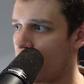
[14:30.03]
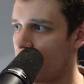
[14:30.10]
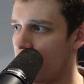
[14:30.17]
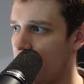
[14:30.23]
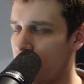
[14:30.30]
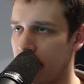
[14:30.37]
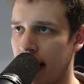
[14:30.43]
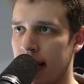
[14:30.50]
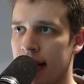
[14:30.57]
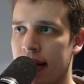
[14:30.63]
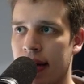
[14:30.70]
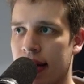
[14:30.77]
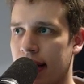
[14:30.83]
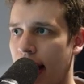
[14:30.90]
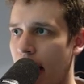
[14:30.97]
then it
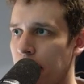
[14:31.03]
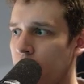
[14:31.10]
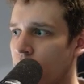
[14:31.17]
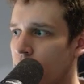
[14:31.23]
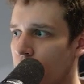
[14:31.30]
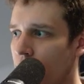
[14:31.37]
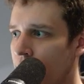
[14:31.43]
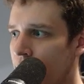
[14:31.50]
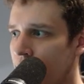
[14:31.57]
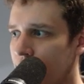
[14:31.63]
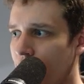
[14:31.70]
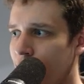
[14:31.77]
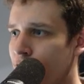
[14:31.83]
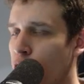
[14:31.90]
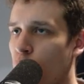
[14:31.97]
didn't happen, so I think they
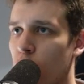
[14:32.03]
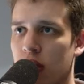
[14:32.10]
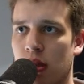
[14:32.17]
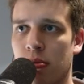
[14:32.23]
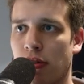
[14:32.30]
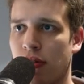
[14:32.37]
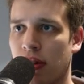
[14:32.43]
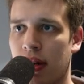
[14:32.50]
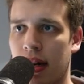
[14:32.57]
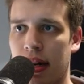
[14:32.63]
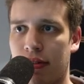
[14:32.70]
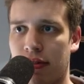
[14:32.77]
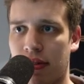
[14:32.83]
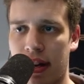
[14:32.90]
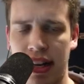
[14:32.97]
forced them off a
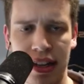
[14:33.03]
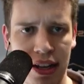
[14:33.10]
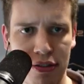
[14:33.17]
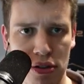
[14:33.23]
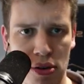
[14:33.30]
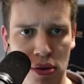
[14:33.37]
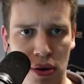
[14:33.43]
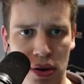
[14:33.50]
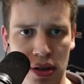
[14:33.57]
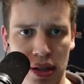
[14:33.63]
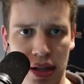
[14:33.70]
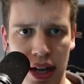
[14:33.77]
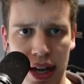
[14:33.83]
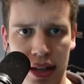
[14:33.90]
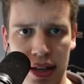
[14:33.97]
cliff and then they recorded
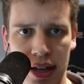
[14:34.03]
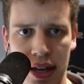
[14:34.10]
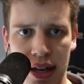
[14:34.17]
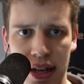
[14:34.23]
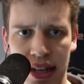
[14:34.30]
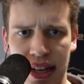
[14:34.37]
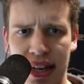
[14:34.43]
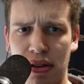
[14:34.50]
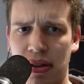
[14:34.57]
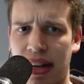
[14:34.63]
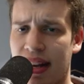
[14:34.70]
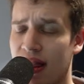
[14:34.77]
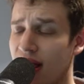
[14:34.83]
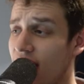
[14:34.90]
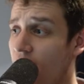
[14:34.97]
that. They killed like
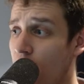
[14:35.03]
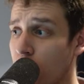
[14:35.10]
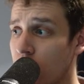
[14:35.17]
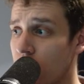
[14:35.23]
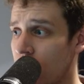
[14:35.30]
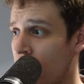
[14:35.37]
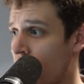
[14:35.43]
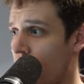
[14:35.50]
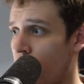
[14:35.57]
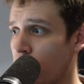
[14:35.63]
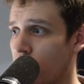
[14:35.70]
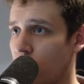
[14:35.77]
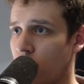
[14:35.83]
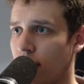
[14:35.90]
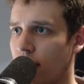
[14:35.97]
thousands and
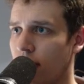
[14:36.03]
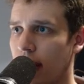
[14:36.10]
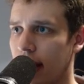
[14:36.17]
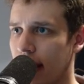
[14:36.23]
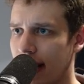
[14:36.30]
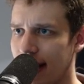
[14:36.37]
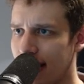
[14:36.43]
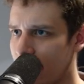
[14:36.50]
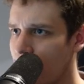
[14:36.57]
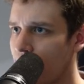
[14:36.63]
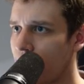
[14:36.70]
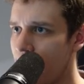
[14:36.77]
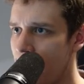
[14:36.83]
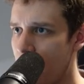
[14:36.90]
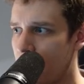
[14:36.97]
thousands of, I think they're called
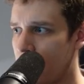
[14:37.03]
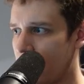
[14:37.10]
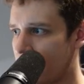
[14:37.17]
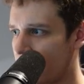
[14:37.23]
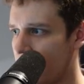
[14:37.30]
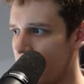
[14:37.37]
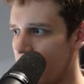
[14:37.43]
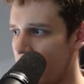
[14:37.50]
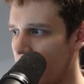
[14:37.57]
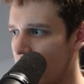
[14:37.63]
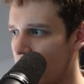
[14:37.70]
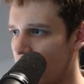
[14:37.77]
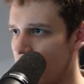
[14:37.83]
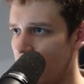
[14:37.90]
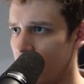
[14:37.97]
lemmings.
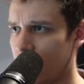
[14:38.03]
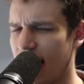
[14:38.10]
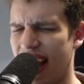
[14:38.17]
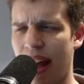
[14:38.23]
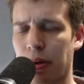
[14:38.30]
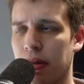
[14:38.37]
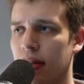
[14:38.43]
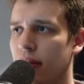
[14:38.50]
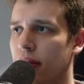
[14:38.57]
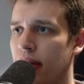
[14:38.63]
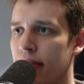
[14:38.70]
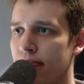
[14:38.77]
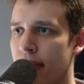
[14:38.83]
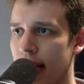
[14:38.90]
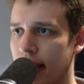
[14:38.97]
It's absolutely
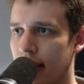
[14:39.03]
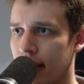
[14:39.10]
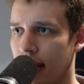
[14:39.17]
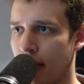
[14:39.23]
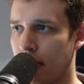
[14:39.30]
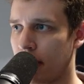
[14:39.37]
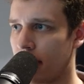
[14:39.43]
messed up. I